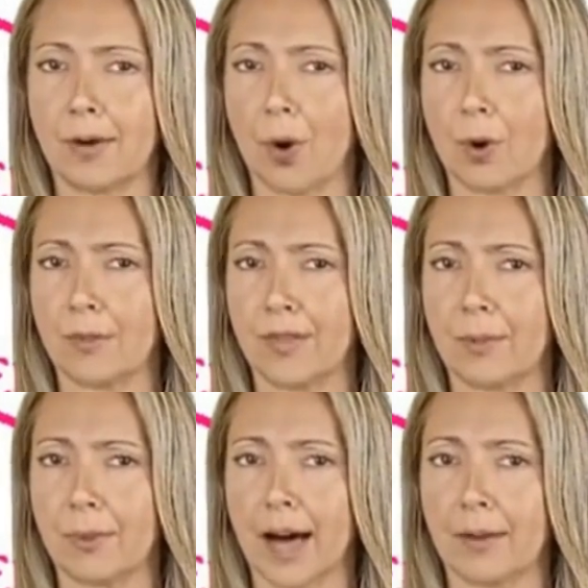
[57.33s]
All of
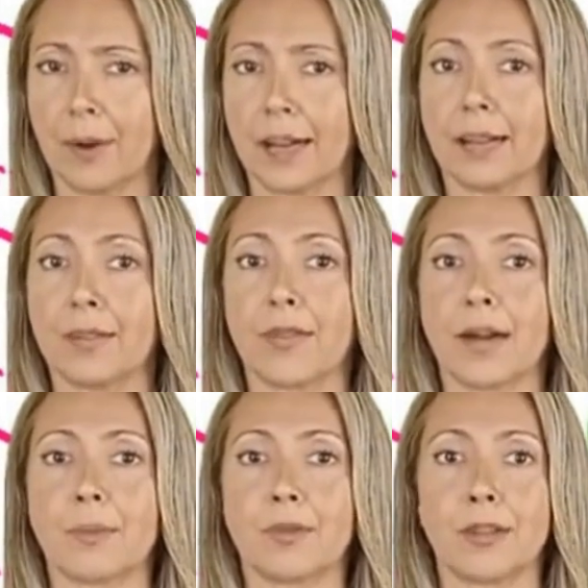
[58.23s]
them have been
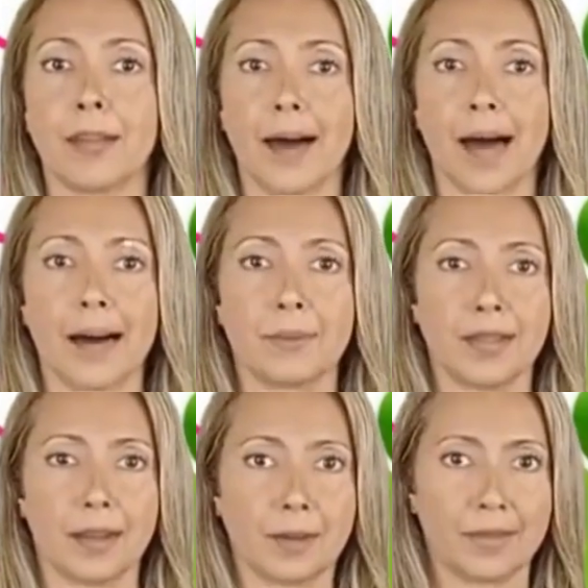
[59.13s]
confirmed for their
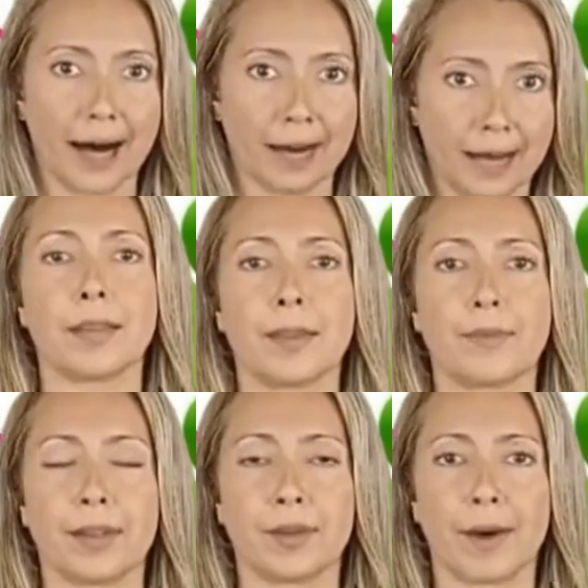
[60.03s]
absolute values of
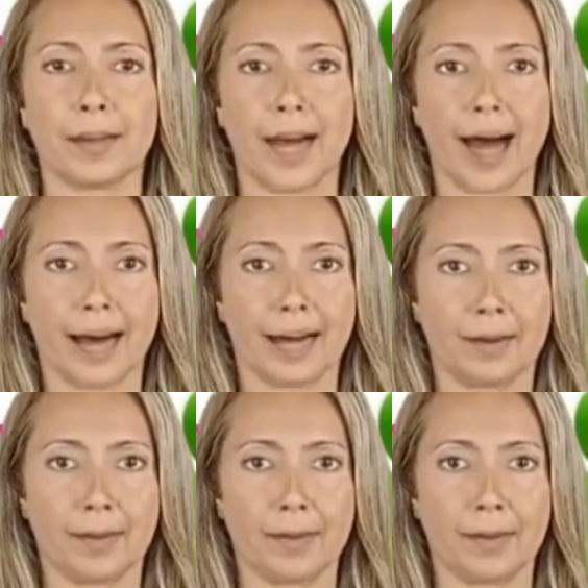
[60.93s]
vitamin K.